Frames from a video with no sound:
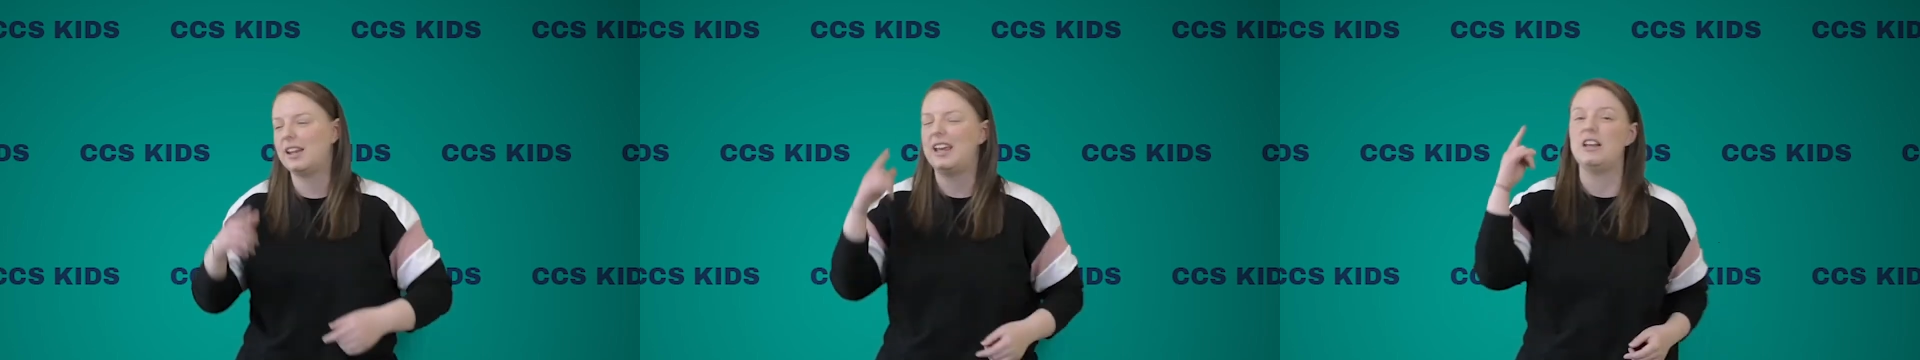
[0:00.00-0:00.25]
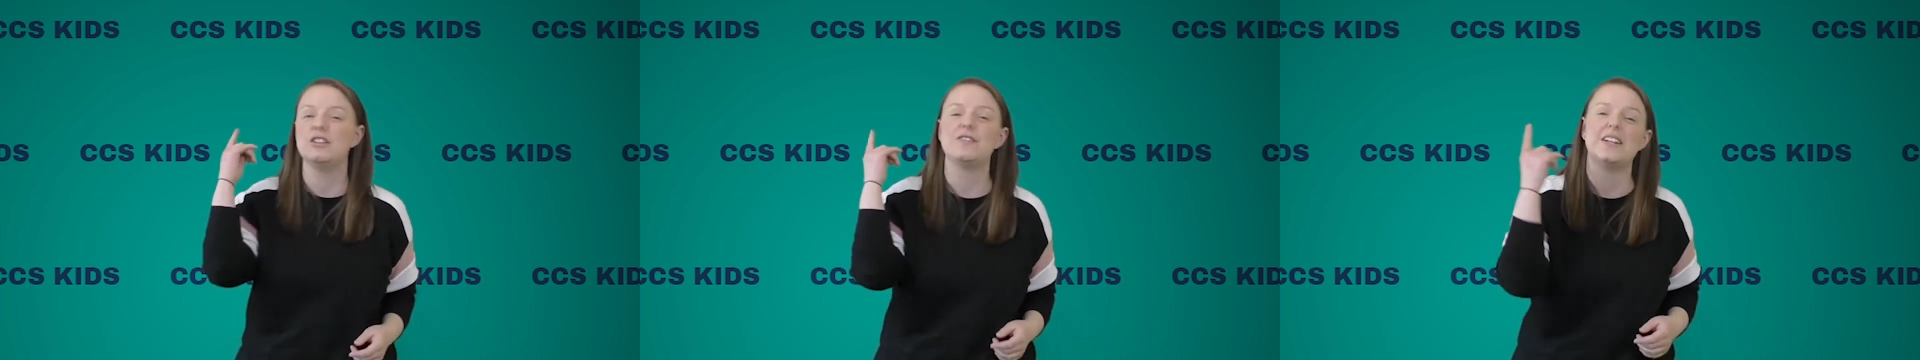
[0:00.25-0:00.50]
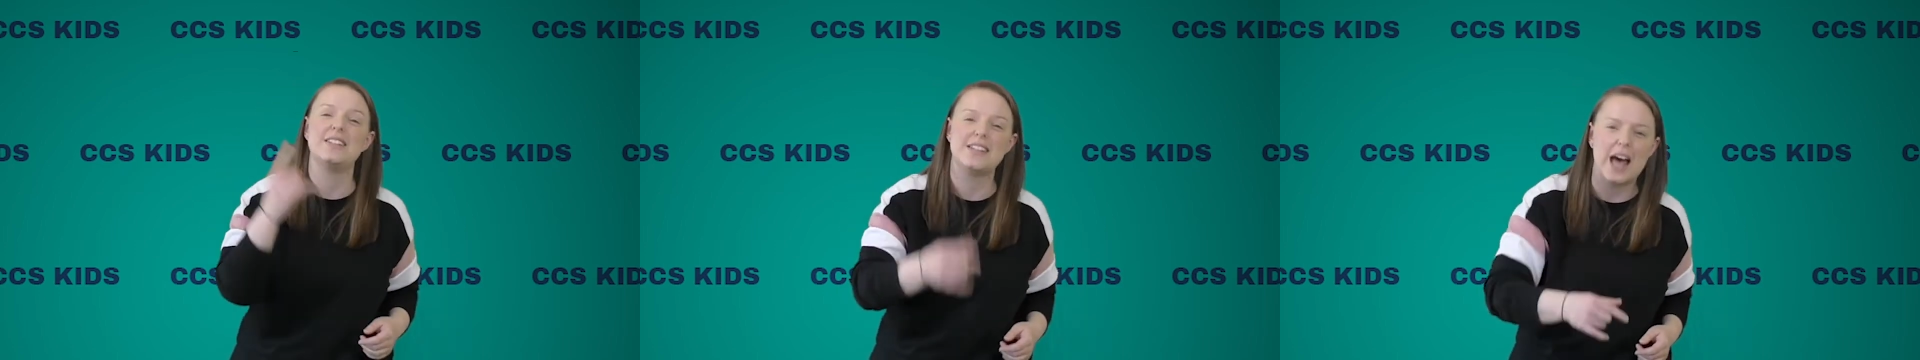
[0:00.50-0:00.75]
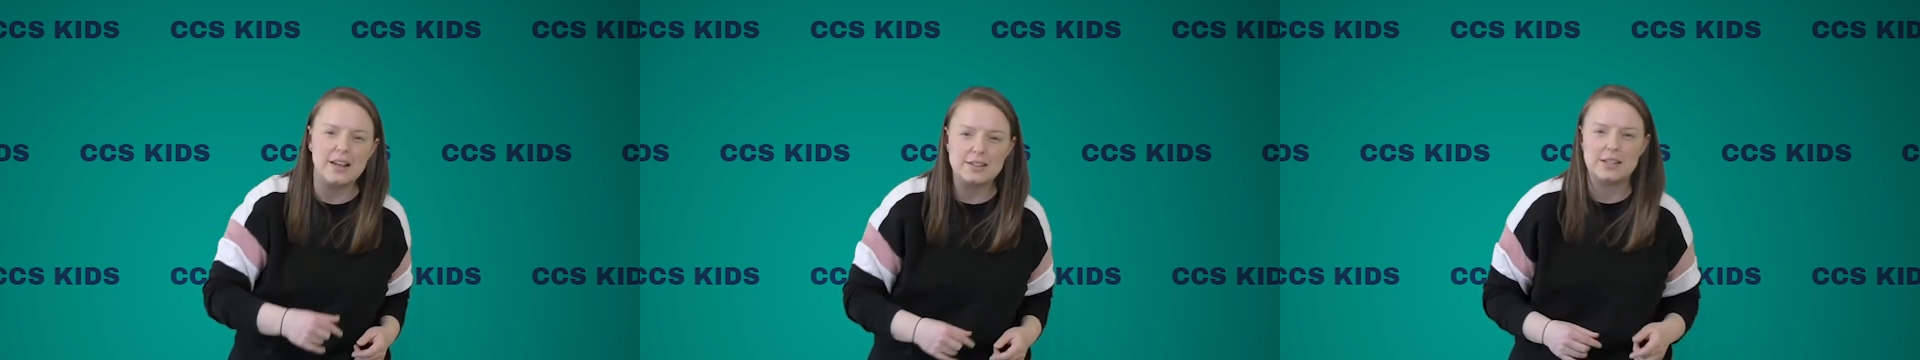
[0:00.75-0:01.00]
that he is
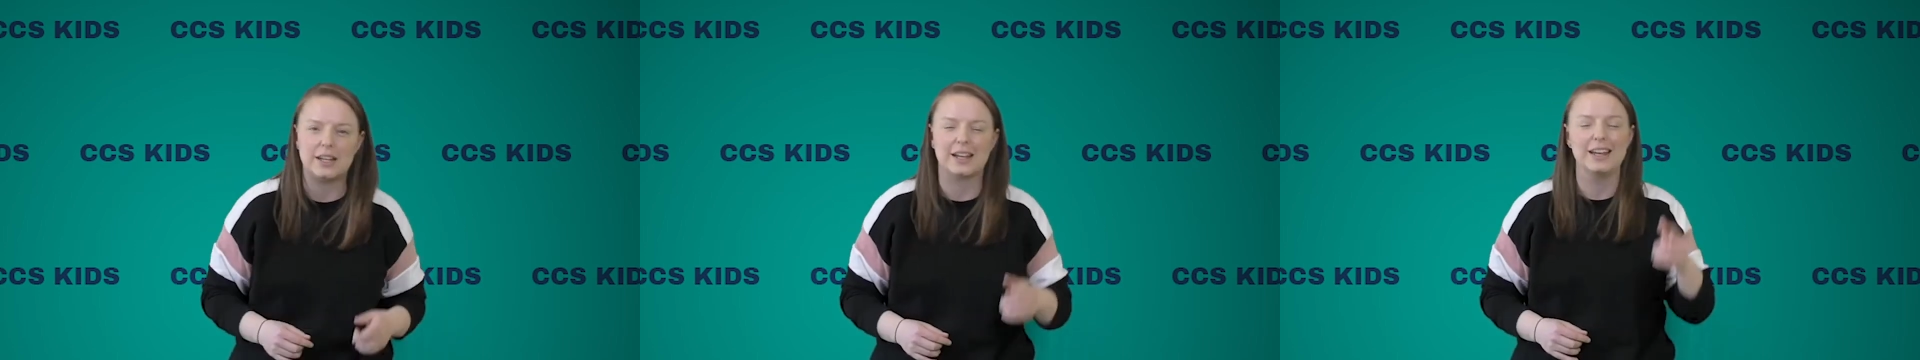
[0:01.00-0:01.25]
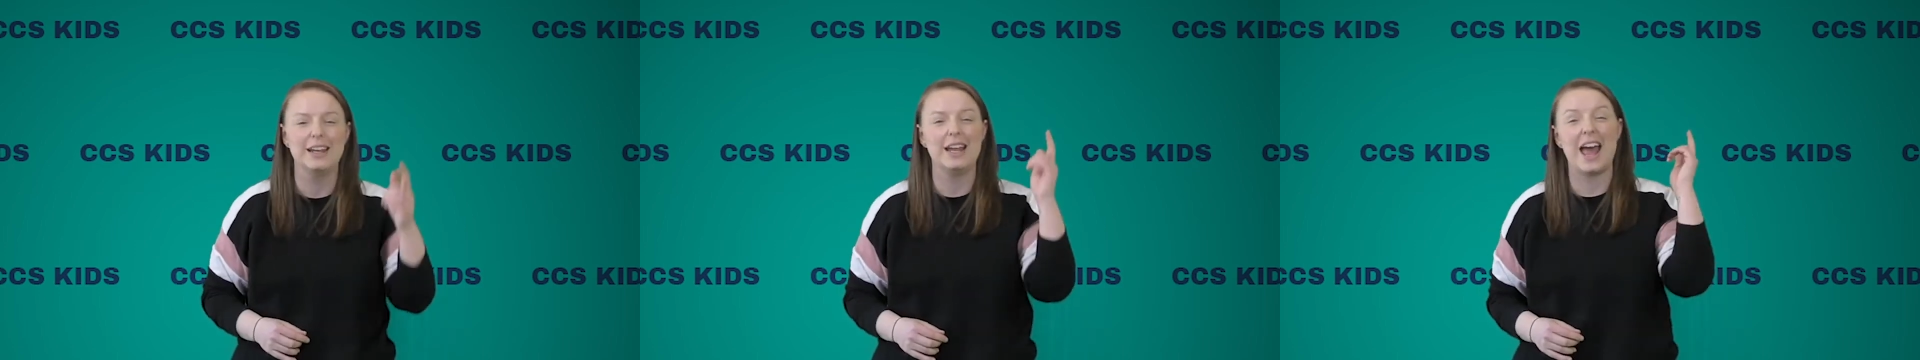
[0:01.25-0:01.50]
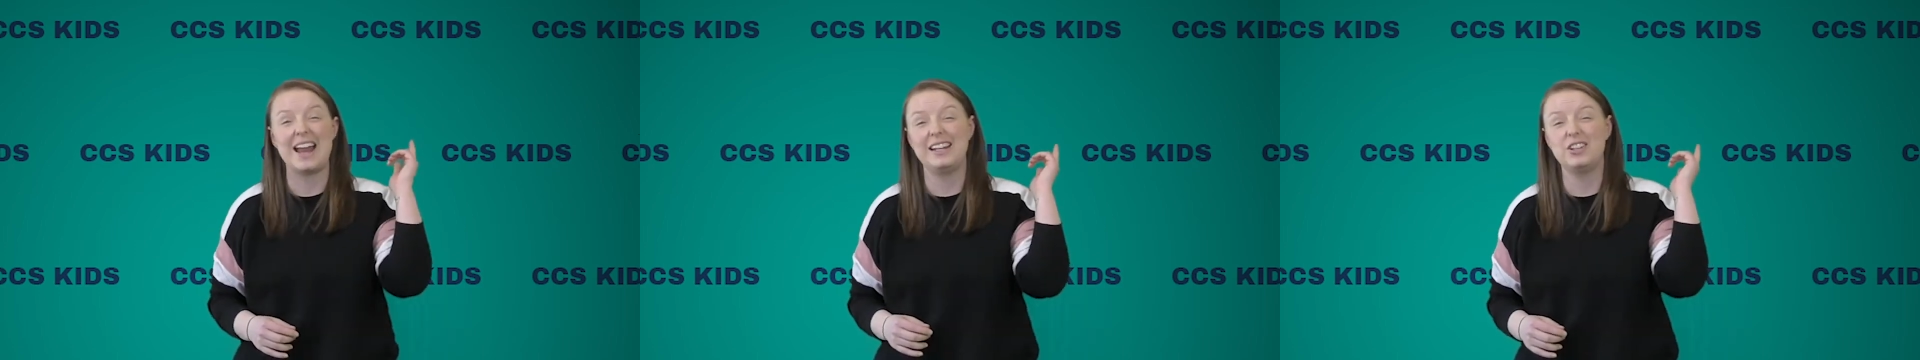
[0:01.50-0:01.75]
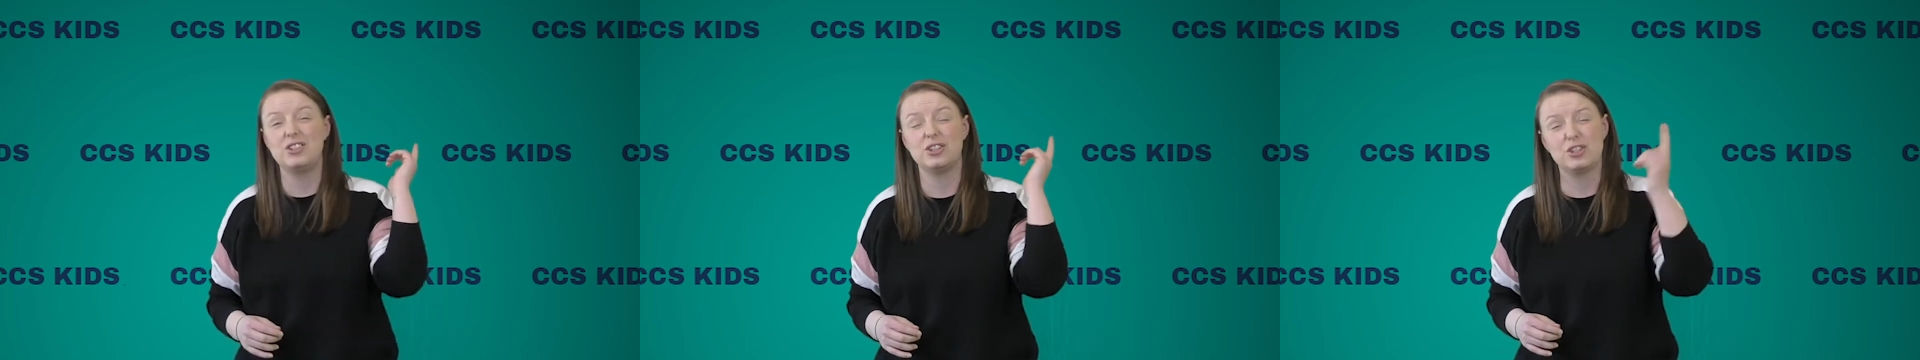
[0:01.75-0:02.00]
fantastic, and
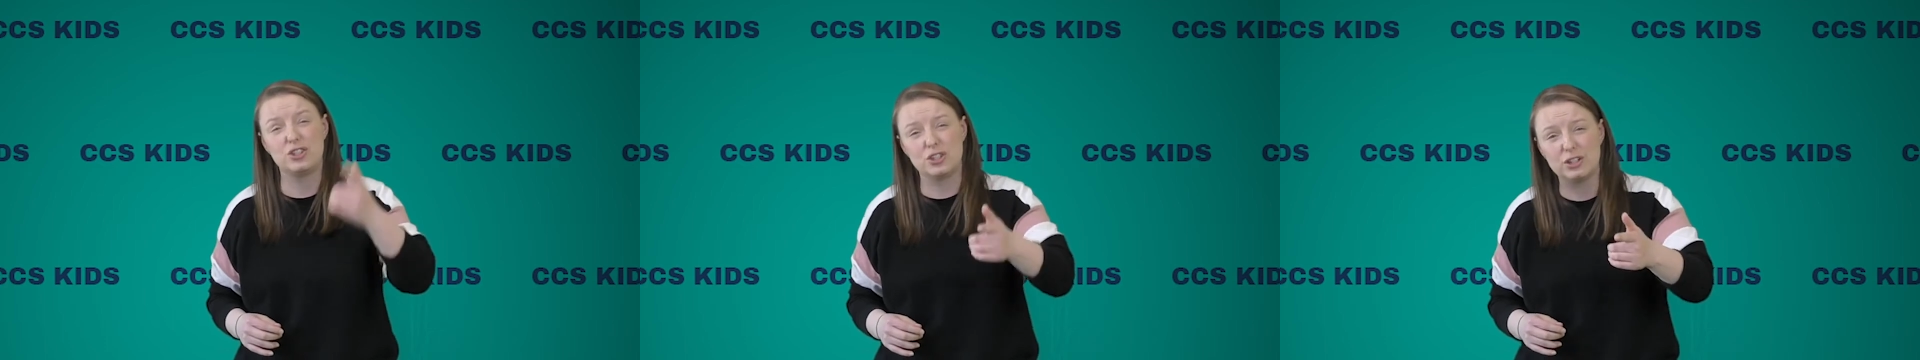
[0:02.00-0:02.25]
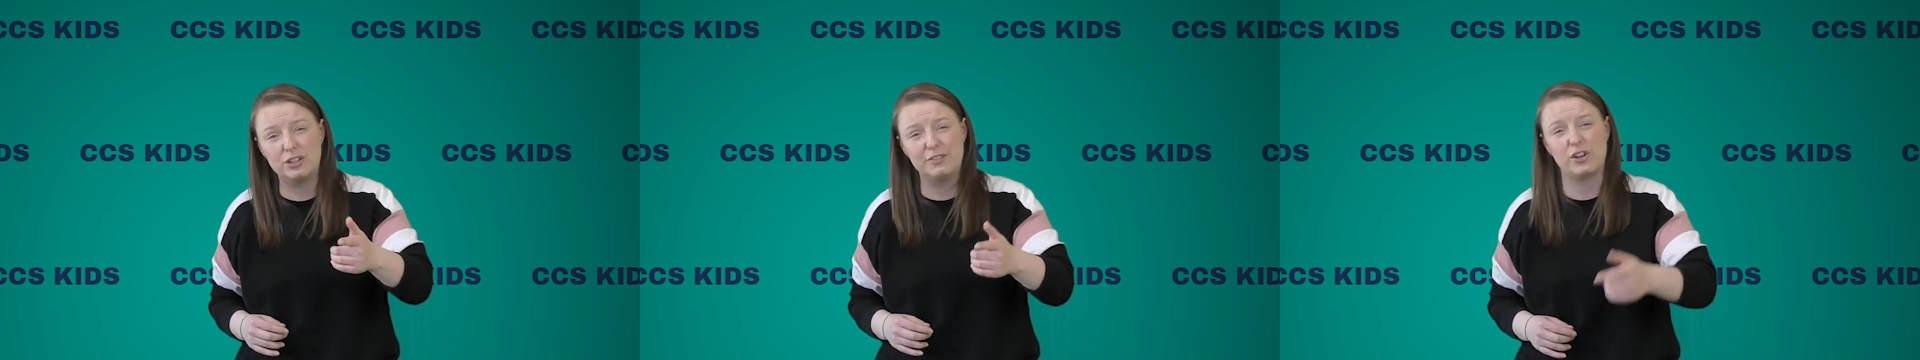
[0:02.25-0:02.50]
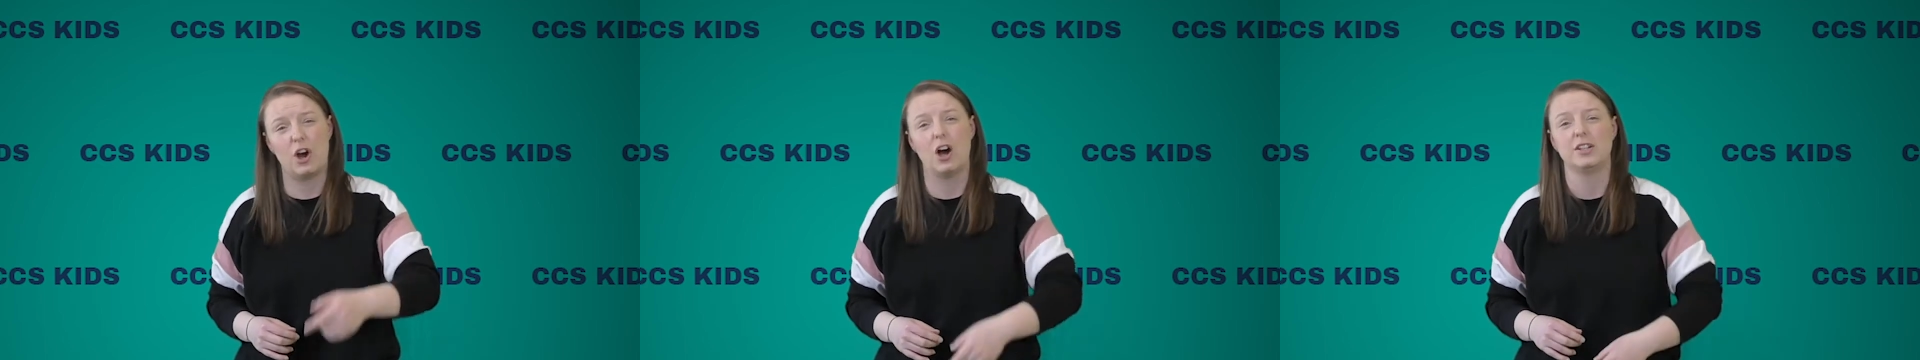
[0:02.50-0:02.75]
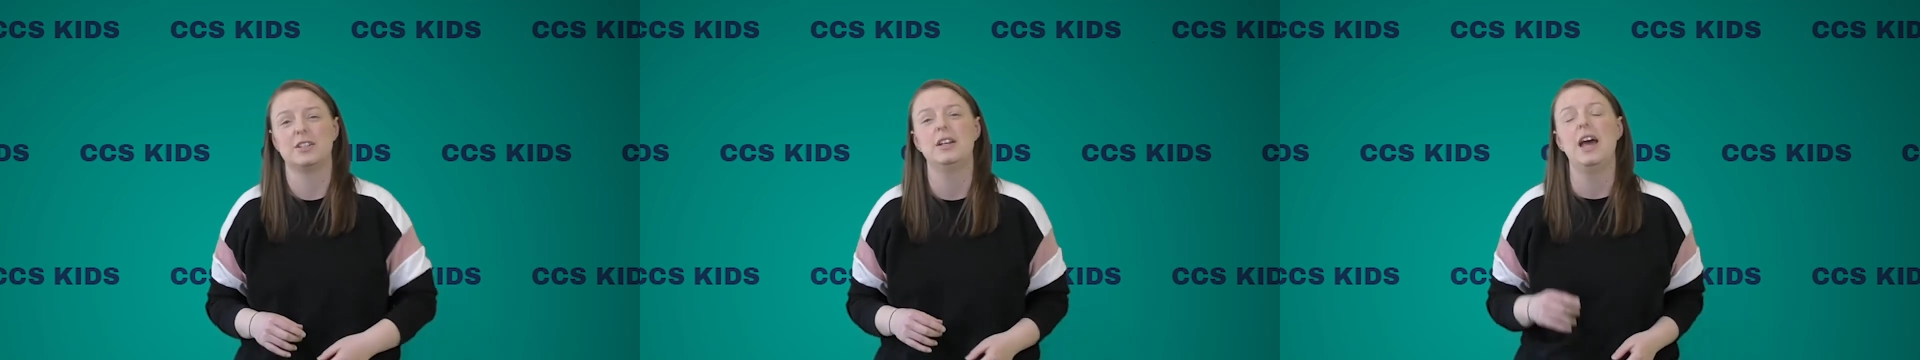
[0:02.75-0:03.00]
he is the Son of
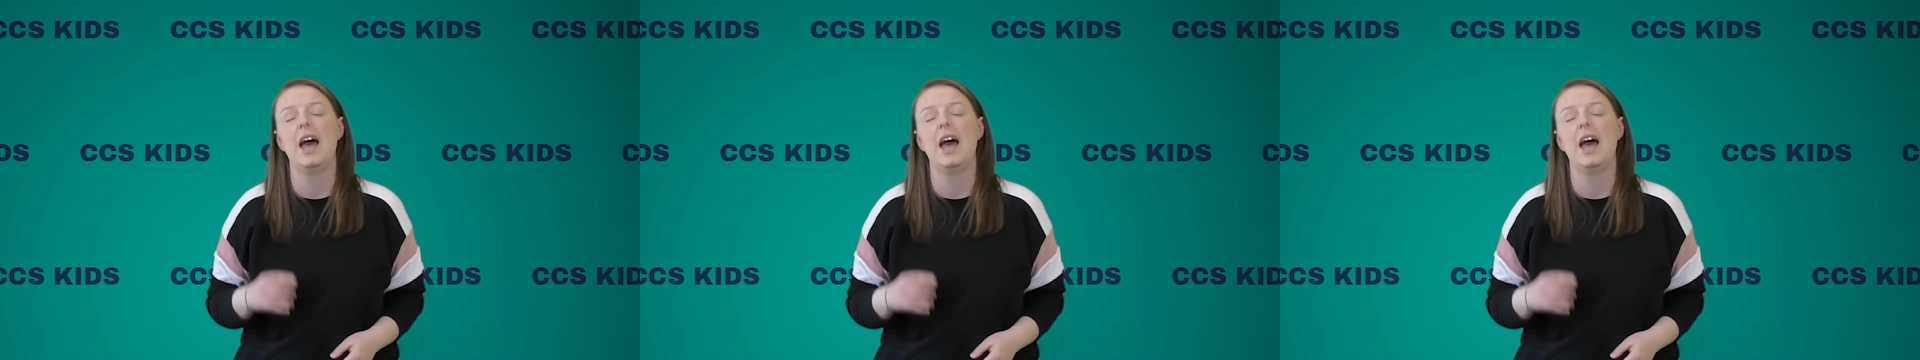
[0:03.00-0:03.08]
God